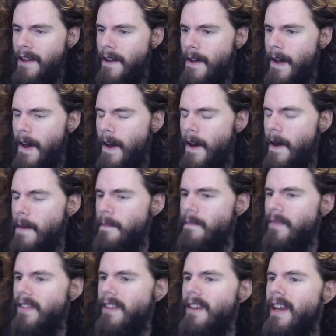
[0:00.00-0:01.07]
um,
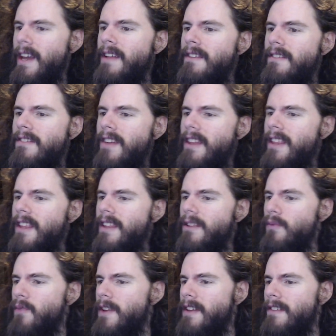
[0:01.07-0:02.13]
and said that the
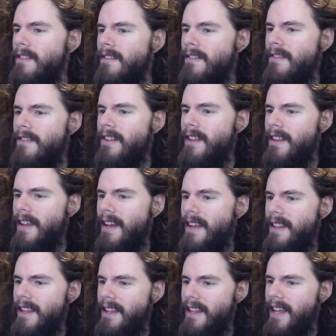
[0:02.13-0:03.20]
reasons that they
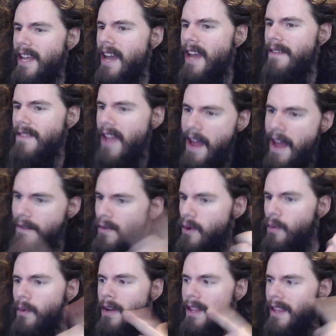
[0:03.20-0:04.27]
that they gave to
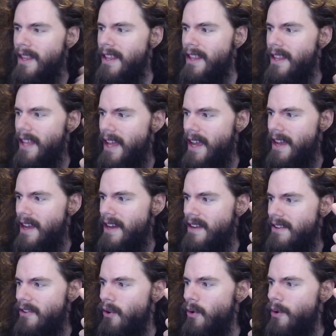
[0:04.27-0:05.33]
everyone that they uh,
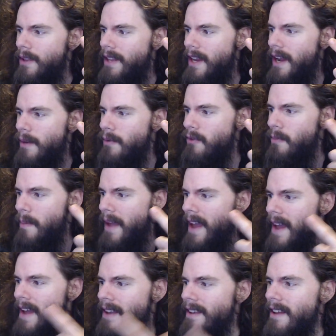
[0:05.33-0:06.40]
told that I was
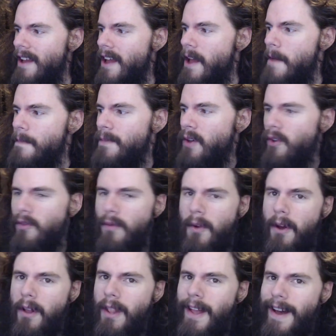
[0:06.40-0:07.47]
banned, those were
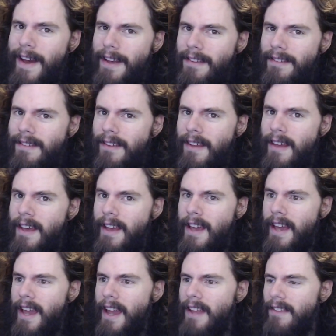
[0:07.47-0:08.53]
all lies.
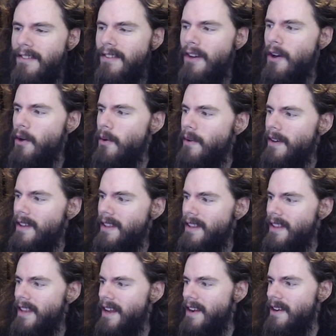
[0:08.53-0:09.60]
And so
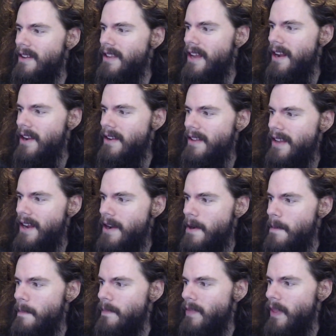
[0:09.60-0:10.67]
their their
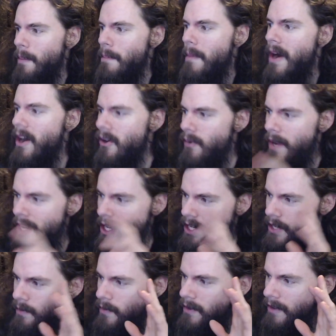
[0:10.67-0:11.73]
their
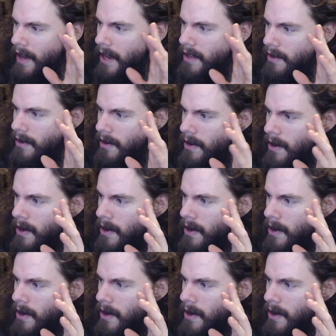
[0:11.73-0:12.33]
moderation was either